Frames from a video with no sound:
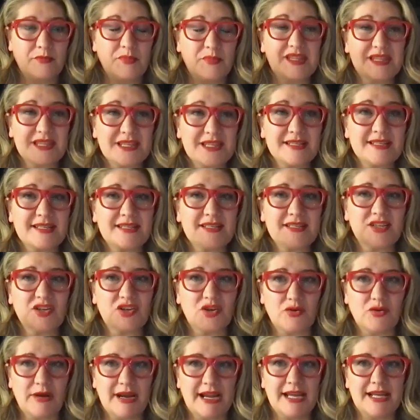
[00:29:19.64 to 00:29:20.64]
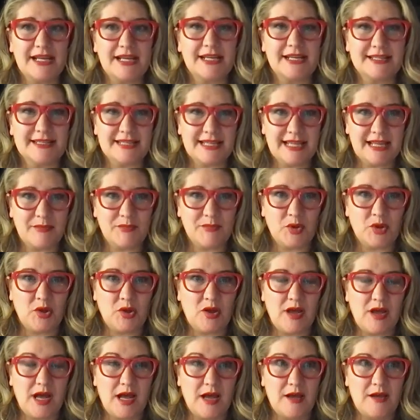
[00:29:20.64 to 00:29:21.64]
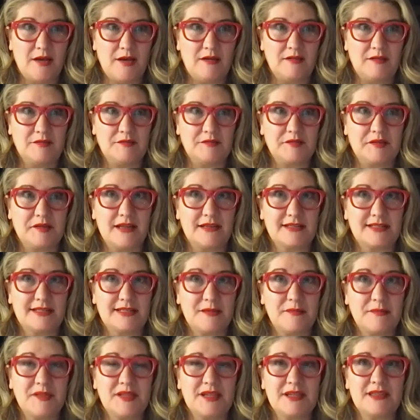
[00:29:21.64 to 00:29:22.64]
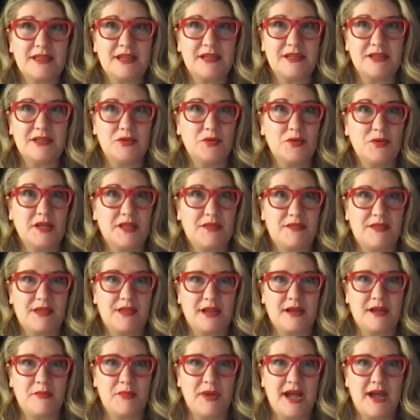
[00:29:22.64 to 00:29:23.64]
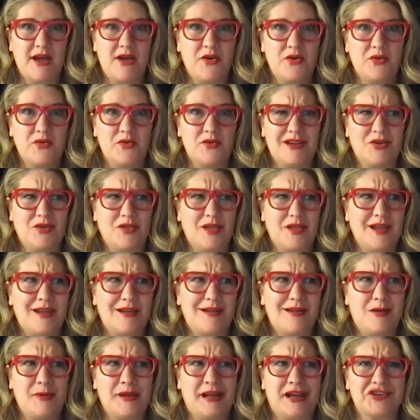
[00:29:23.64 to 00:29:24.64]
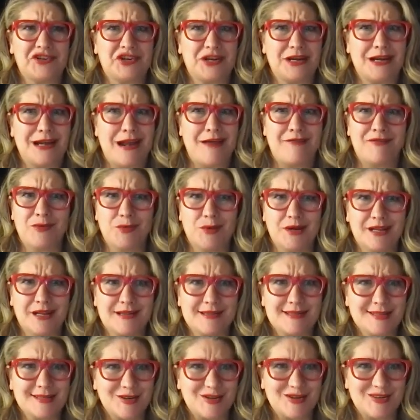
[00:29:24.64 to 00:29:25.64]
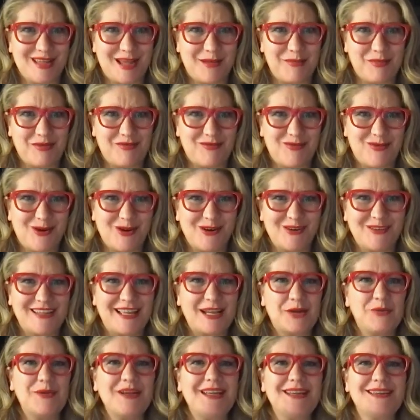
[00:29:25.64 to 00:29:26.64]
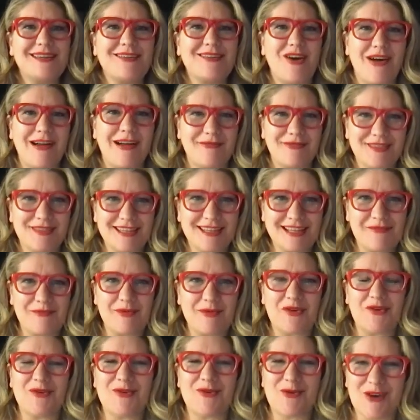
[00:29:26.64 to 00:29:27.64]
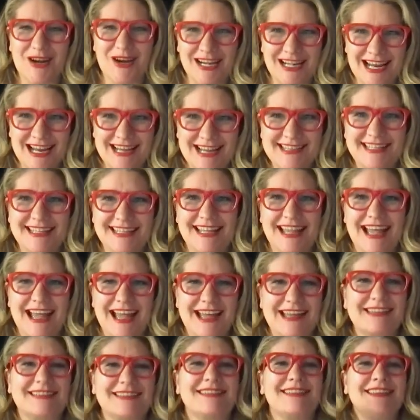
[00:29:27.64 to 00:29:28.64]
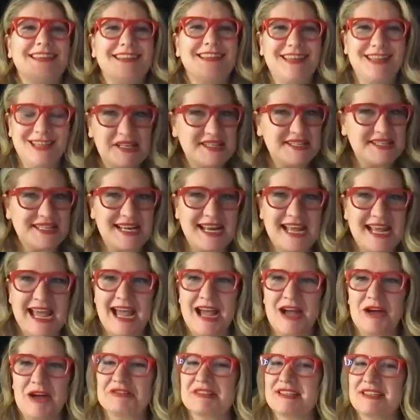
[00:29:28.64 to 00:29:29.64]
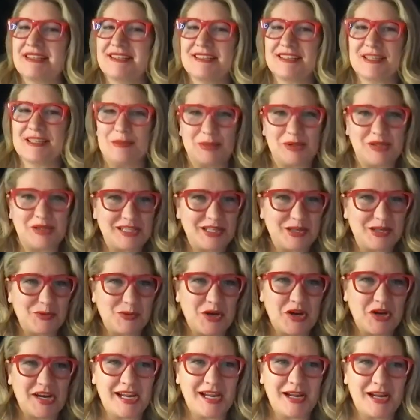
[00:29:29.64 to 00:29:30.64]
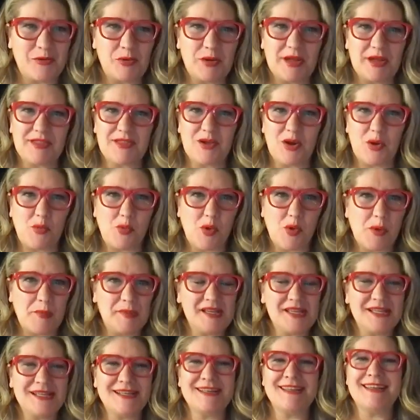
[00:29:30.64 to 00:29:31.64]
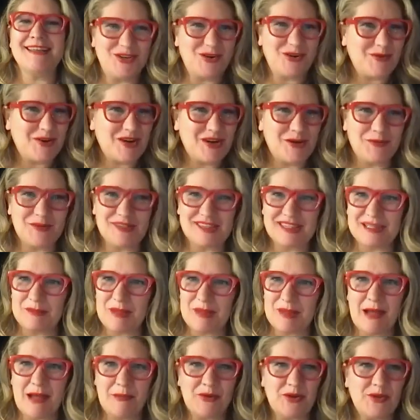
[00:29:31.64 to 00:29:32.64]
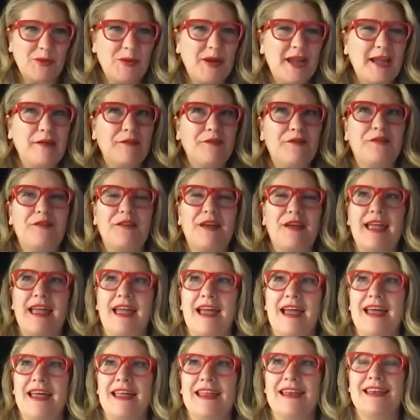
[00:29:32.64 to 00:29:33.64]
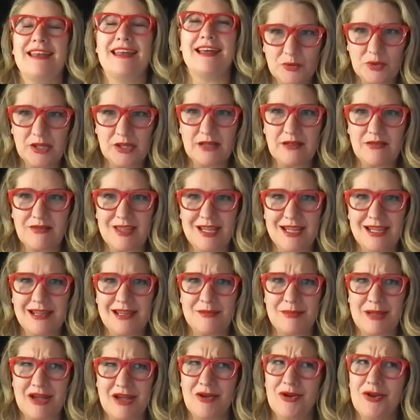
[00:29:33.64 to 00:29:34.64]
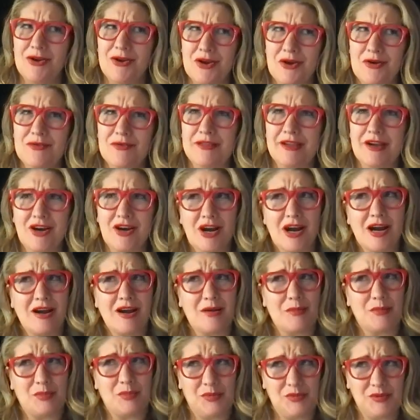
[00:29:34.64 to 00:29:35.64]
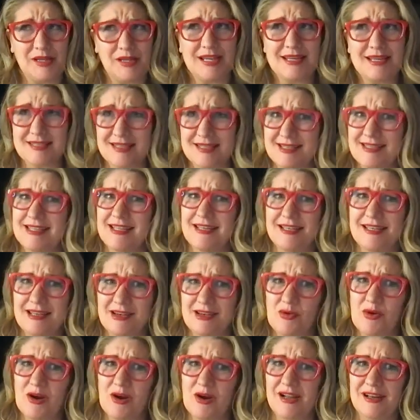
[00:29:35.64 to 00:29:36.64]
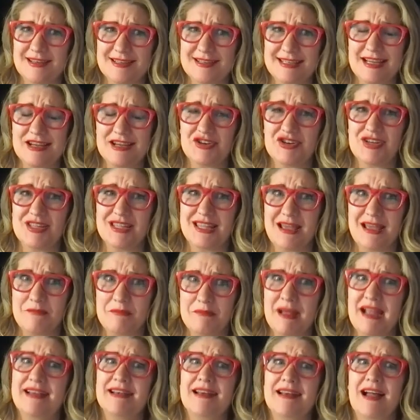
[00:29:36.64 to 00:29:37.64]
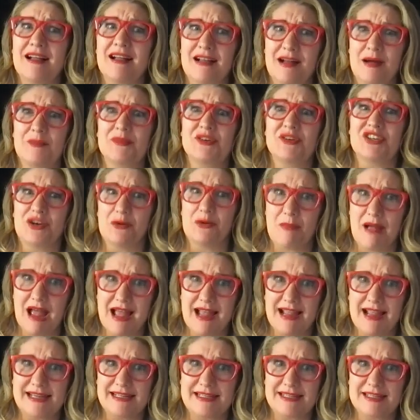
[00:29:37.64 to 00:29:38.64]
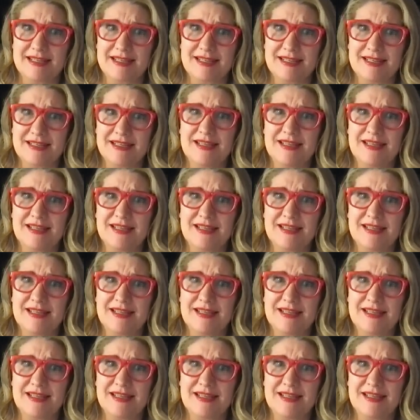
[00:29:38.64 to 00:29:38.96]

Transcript: But this is a great example of something that you can think about. You're like, oh my gosh, I never would have considered that before. Like we often think about organizing as it's in a house. Typically, you're working with a woman, you're working with the mom or the wife, and really thinking about, oh no, there are places that need organization that might not come to your mind